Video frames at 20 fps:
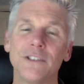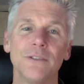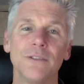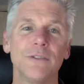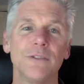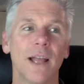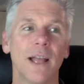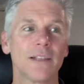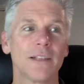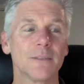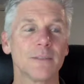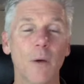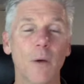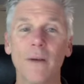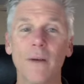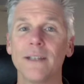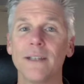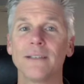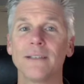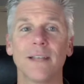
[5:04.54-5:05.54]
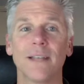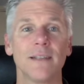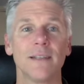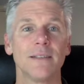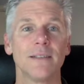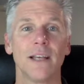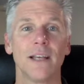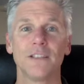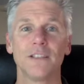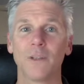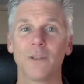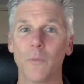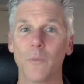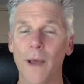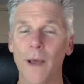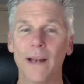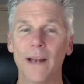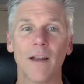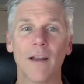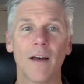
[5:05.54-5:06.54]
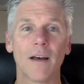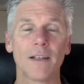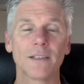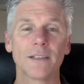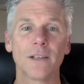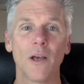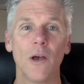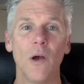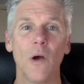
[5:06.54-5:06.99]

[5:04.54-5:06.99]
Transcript: like smoking cessation, weight loss,